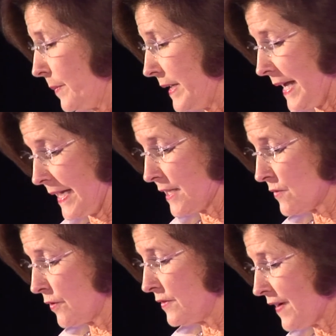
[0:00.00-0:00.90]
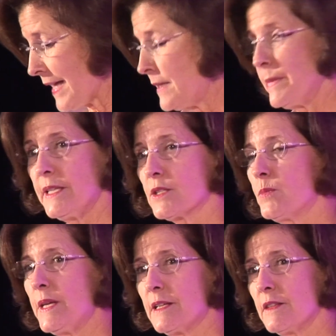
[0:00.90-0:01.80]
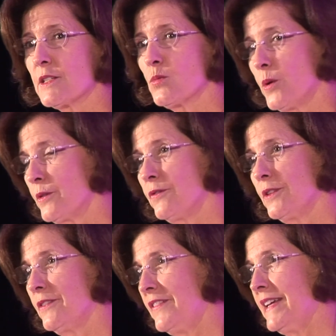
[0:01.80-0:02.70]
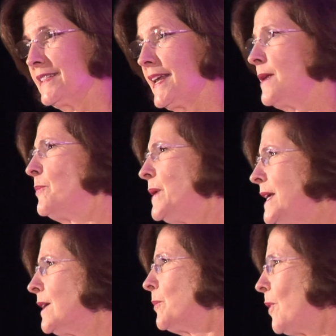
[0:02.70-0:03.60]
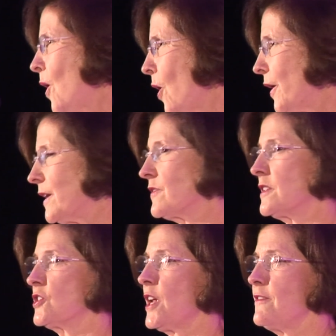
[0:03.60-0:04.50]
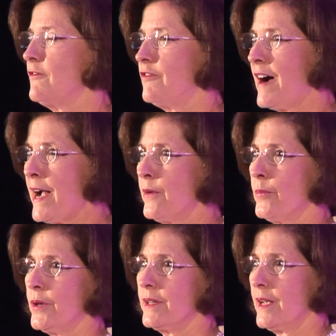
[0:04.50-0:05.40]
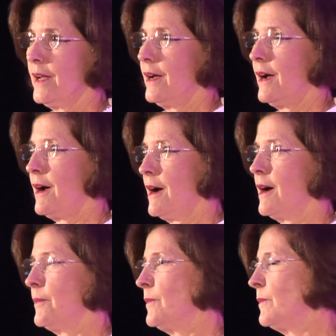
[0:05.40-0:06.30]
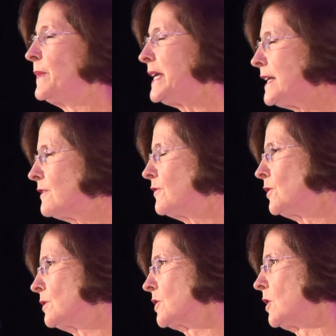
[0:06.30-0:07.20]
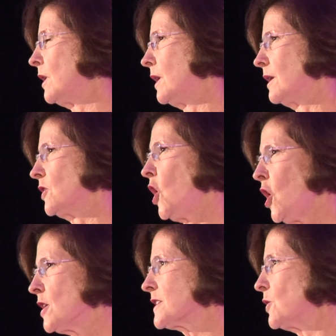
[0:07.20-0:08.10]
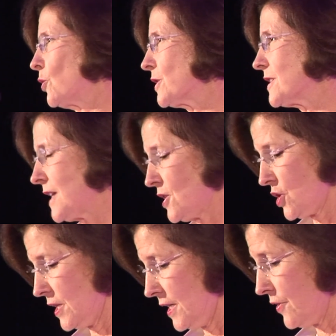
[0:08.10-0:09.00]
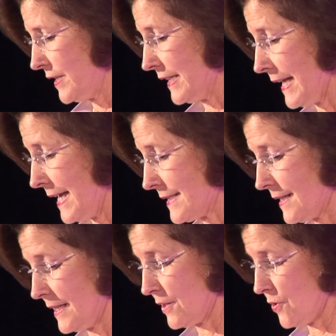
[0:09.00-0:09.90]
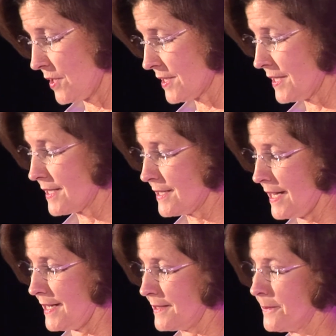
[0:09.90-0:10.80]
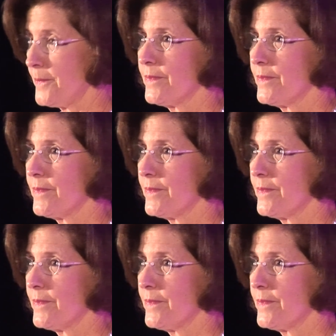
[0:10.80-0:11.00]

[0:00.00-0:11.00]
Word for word: Womenetics for inviting me to speak at this wonderful event and be a part of such a vibrant, meaningful cause and organization here in Atlanta and across this state.